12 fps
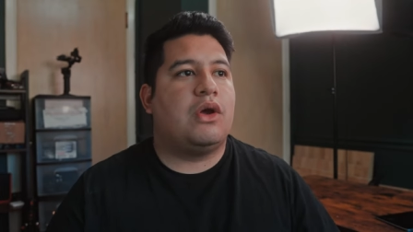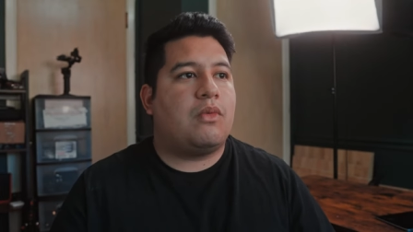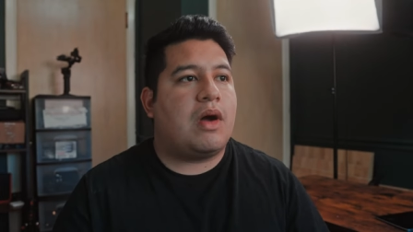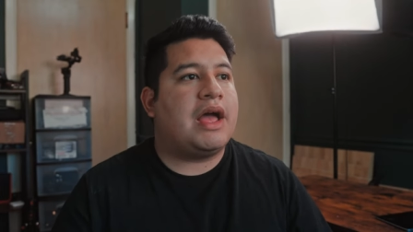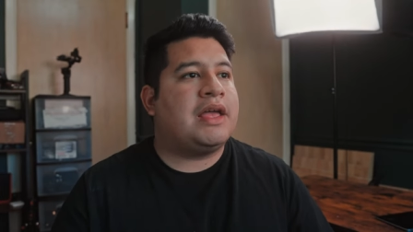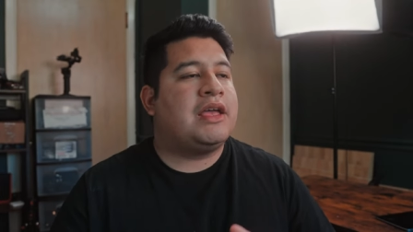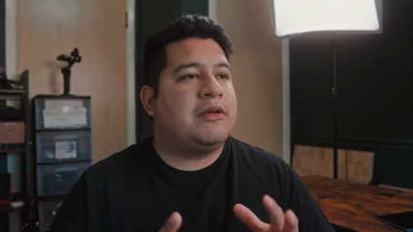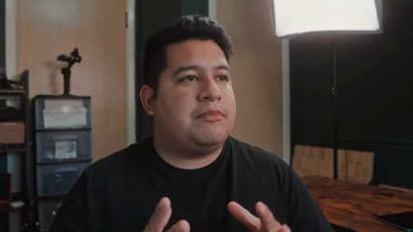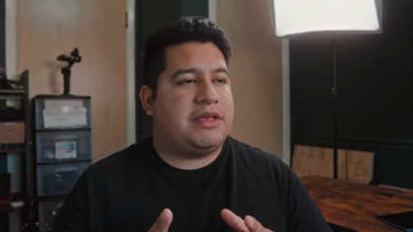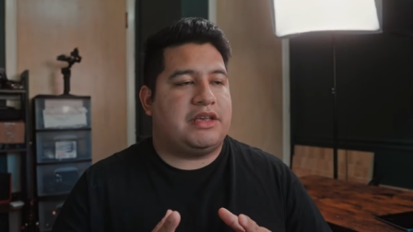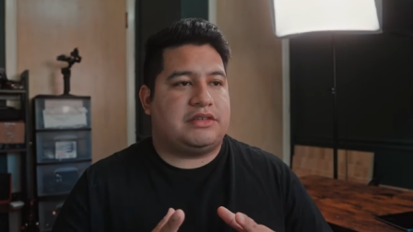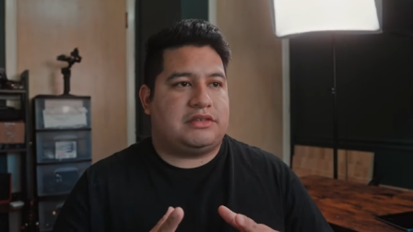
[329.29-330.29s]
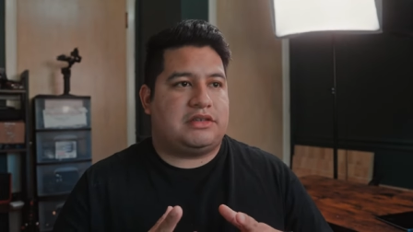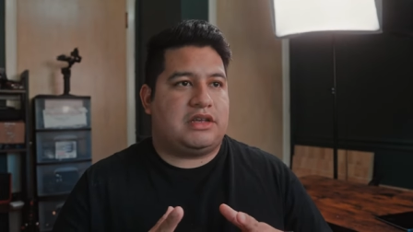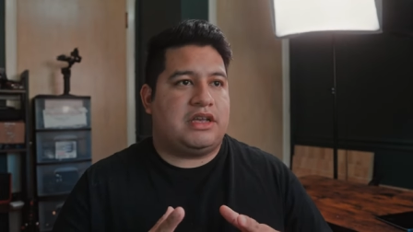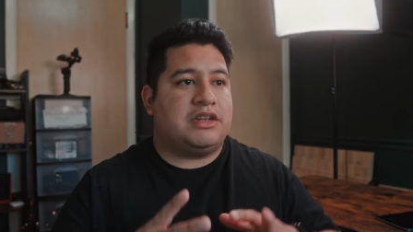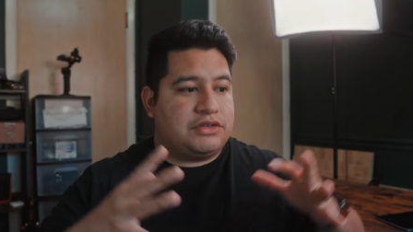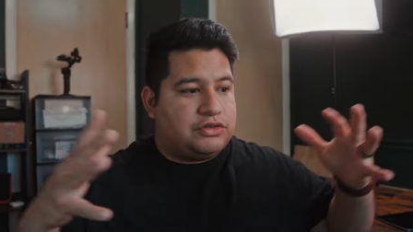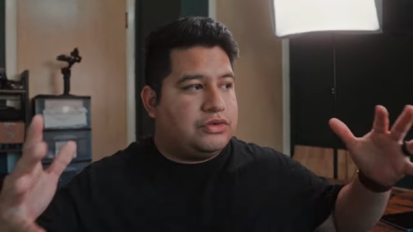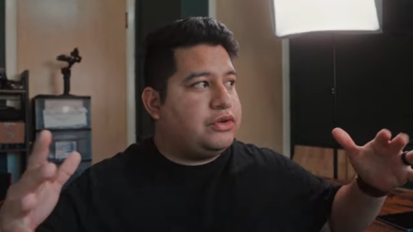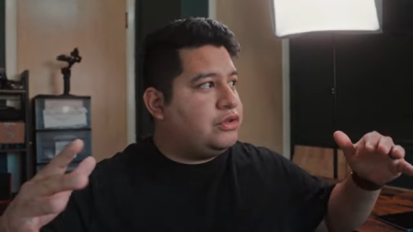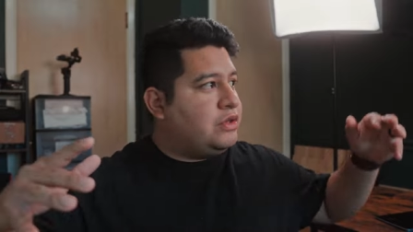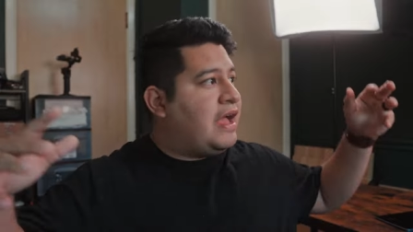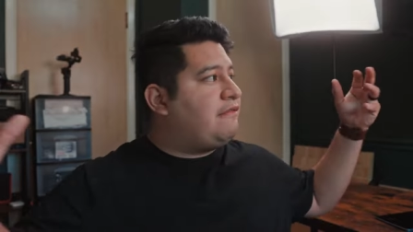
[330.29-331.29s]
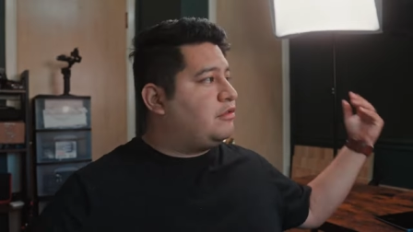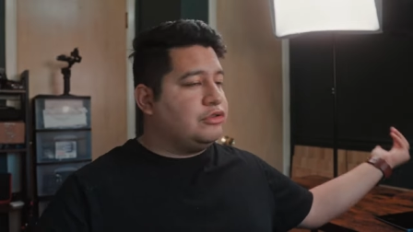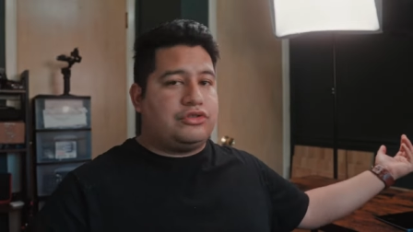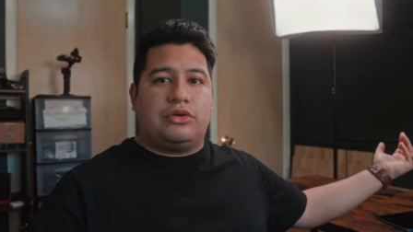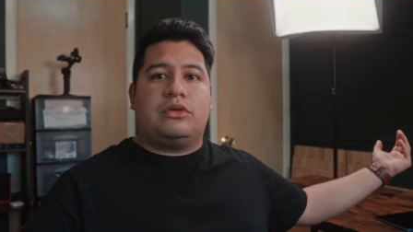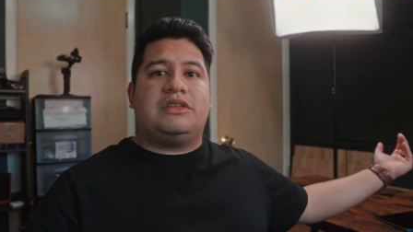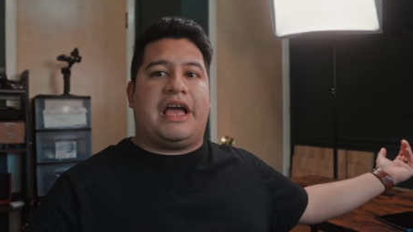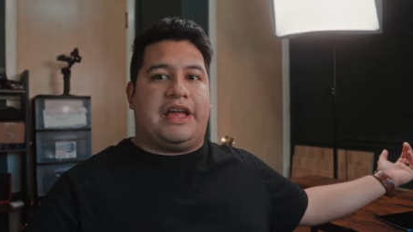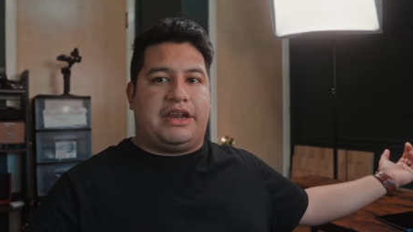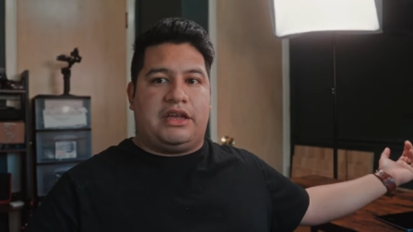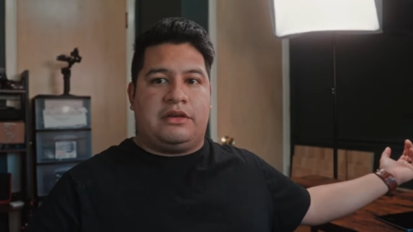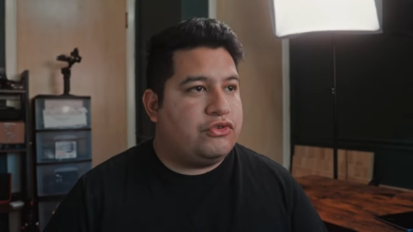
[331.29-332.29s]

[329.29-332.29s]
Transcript: Why? Because in the studio you have control lighting.